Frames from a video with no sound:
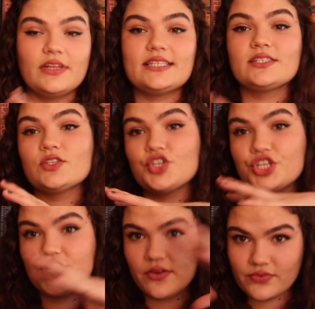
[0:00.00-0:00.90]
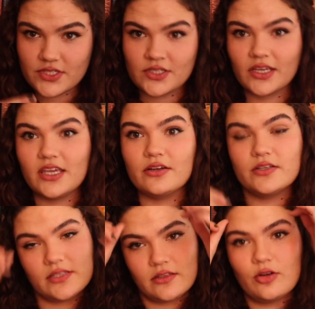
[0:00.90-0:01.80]
Let's shift
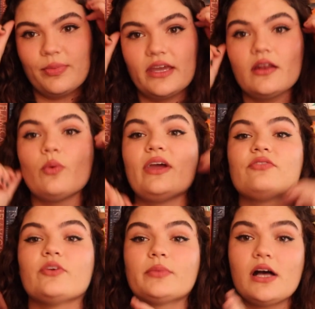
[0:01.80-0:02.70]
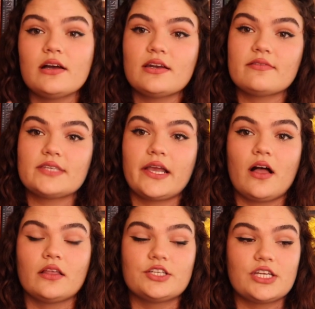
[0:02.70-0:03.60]
gears a little bit away from cognitive
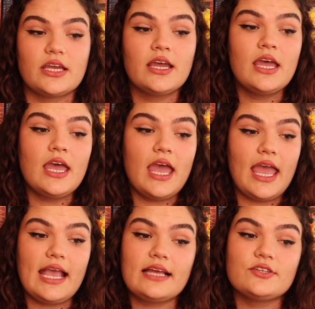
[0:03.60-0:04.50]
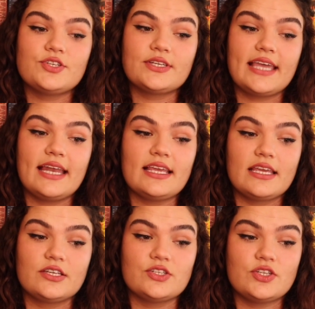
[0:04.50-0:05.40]
psychology and get
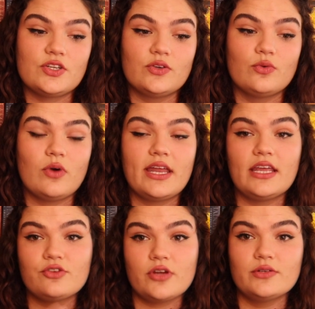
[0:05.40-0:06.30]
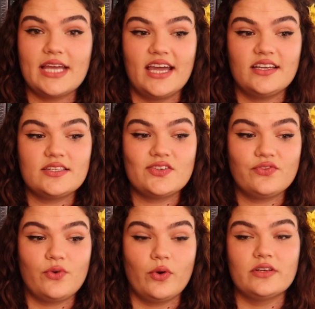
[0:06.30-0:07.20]
into an intro text
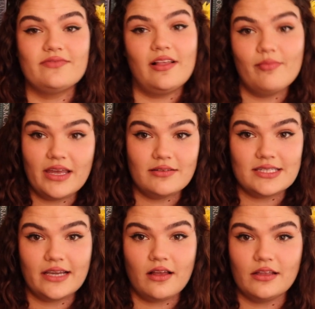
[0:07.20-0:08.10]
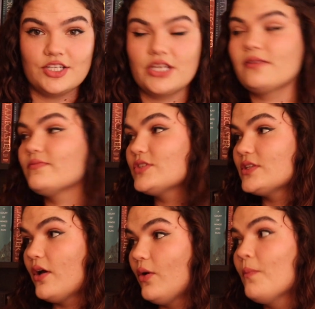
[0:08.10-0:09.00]
for developmental psychology.
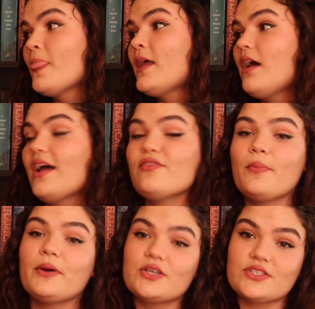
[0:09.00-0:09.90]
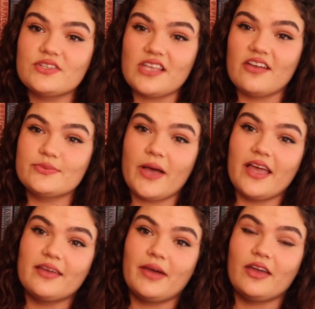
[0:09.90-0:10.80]
So I have a personal soft
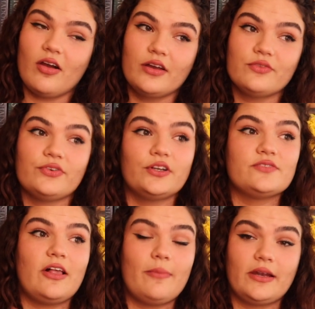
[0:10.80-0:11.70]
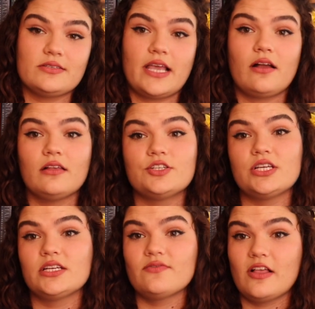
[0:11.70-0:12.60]
spot in my heart for developmental psychology
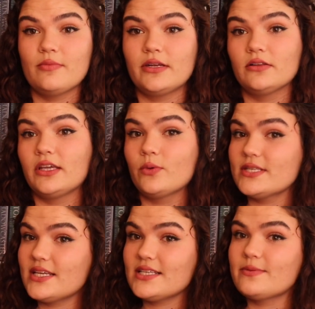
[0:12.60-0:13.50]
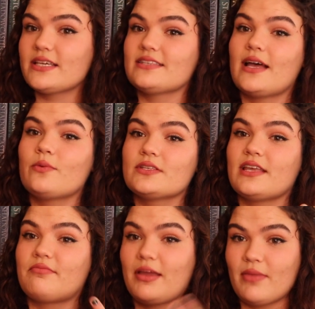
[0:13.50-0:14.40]
and developmental linguistics because that was
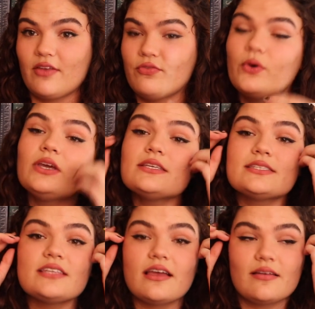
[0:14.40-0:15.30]
like my main focus